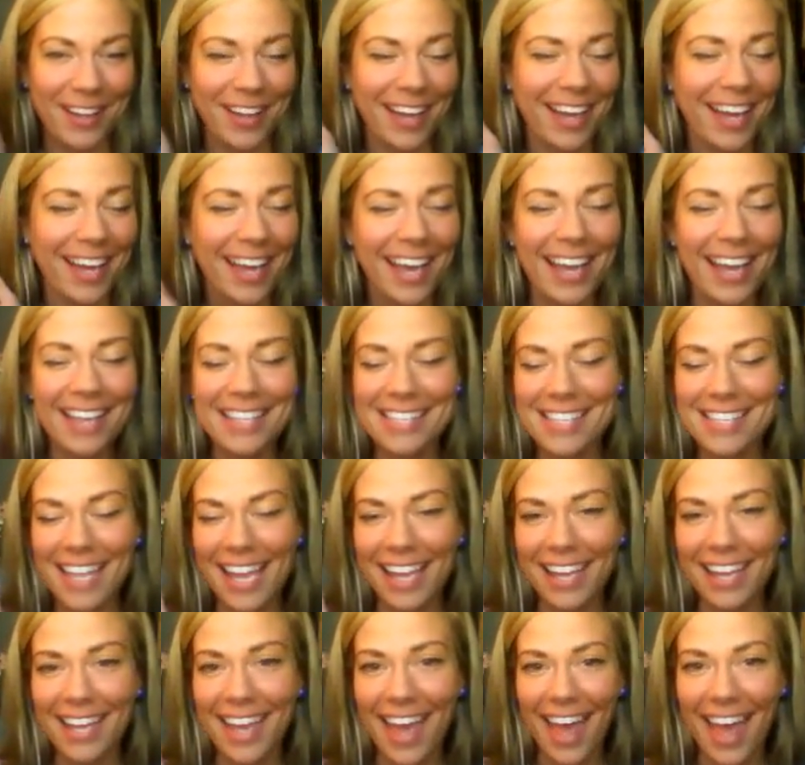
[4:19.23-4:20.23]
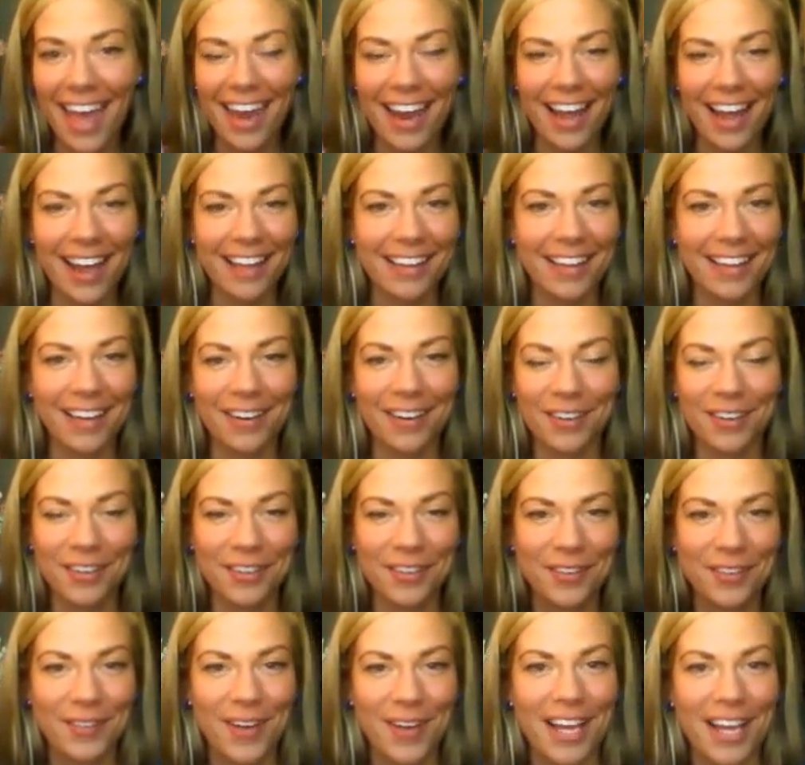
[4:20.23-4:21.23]
I hate saying cat eyeliner. I don't
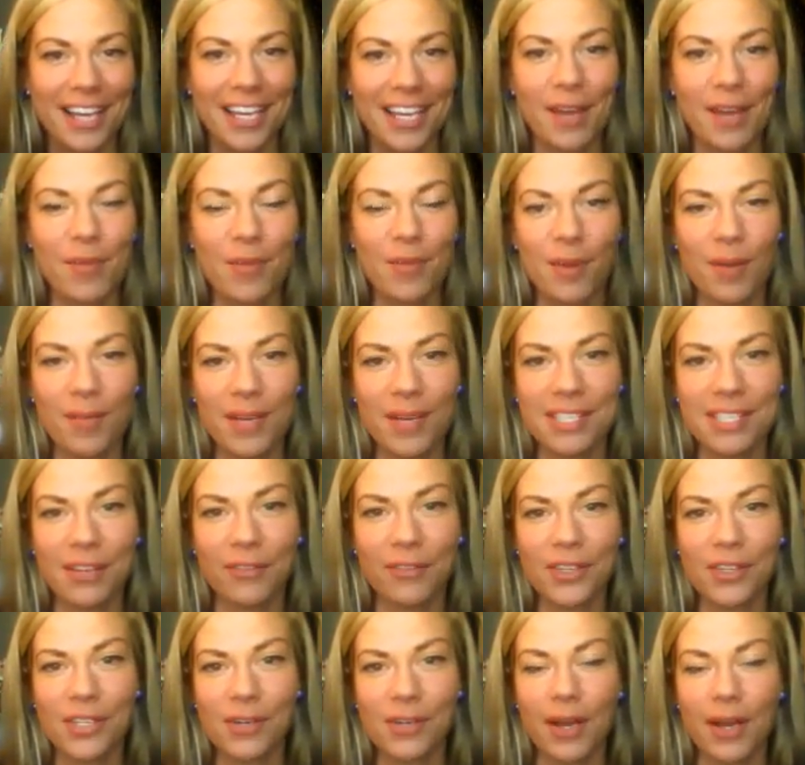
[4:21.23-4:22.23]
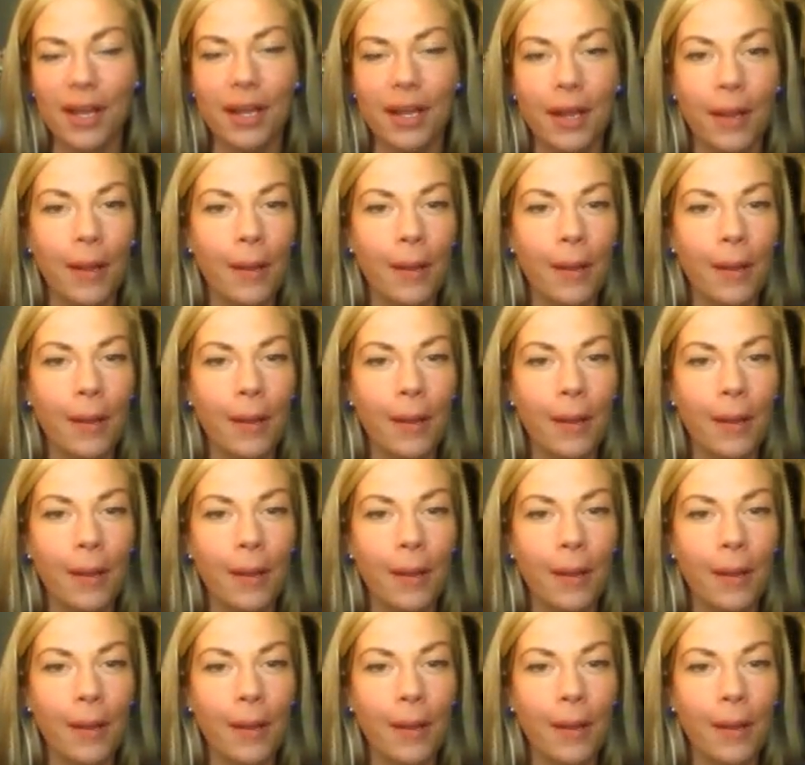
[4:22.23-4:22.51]
know why I can't bring myself to do it.